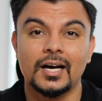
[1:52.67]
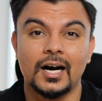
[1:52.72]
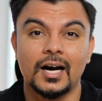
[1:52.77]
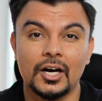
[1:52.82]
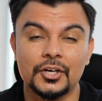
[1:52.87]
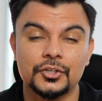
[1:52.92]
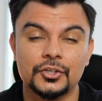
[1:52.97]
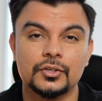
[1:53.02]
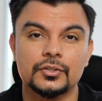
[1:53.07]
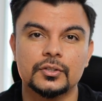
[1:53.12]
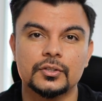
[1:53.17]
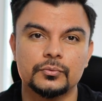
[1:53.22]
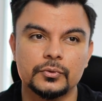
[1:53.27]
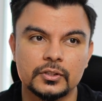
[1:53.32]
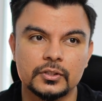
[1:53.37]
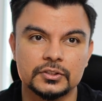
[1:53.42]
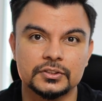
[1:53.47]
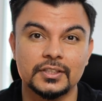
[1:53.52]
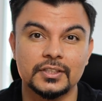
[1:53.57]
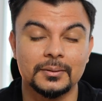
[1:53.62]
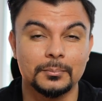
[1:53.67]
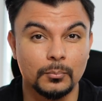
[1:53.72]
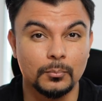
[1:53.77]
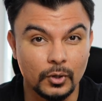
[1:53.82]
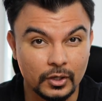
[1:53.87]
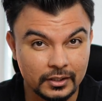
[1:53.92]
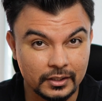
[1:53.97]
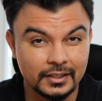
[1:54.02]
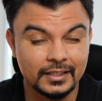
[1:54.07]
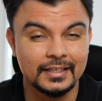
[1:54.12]
under the Real Estate
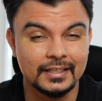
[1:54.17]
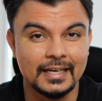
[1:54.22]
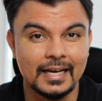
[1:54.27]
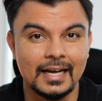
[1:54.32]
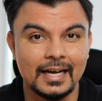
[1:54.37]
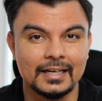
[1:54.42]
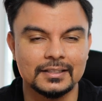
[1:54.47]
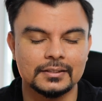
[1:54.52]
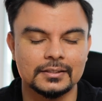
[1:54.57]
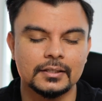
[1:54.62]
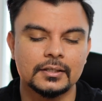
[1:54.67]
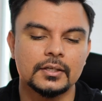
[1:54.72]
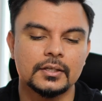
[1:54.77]
Marketing Act,